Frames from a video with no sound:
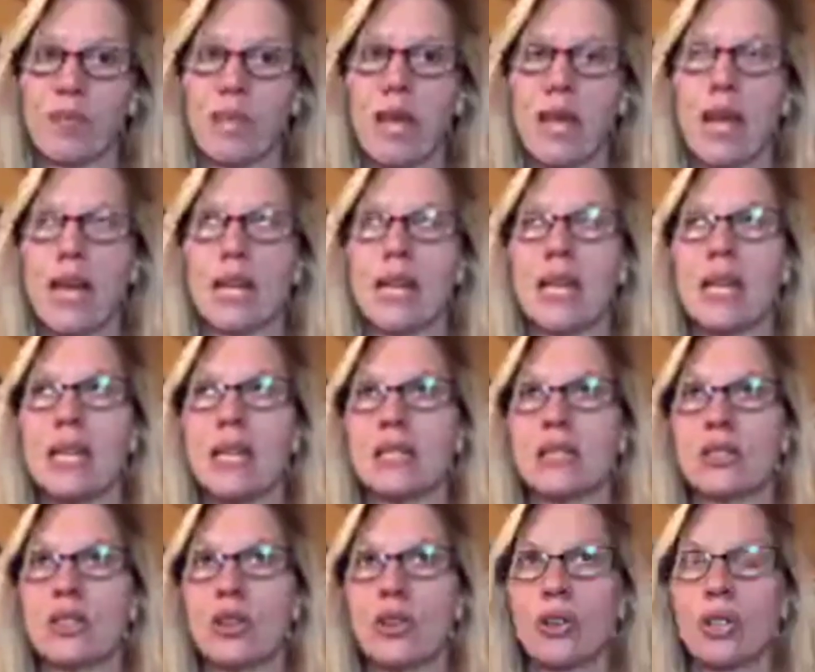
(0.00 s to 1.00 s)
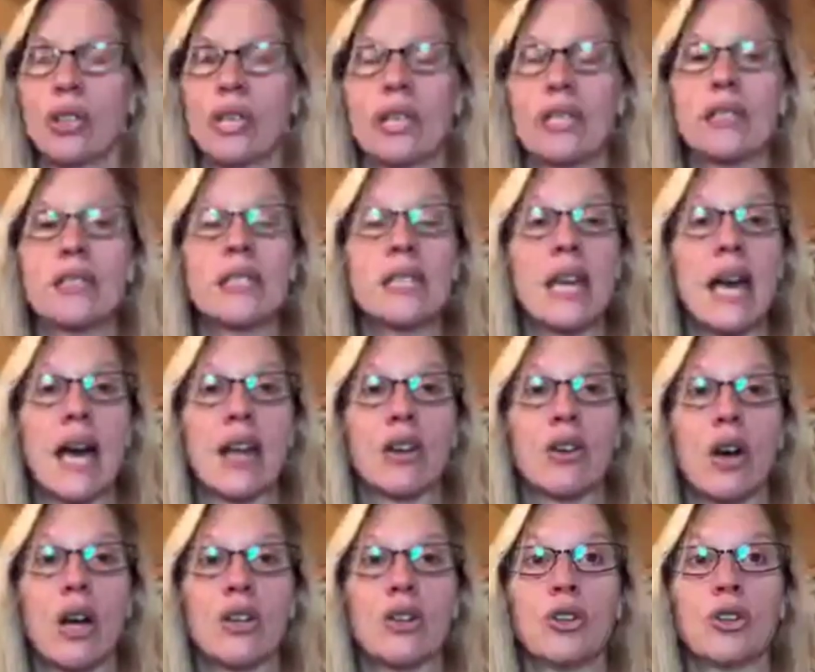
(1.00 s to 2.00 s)
And he is currently in
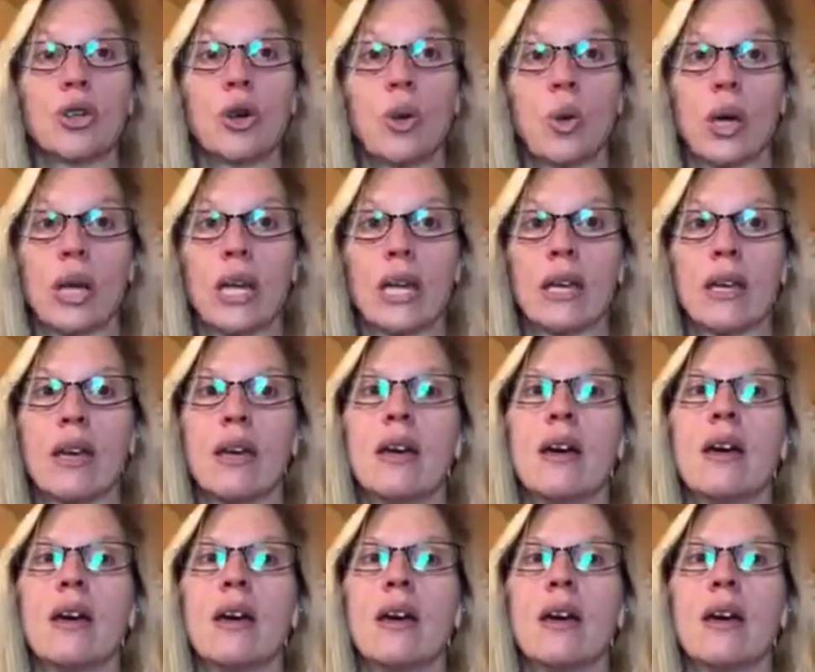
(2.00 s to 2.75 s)
Seattle undergoing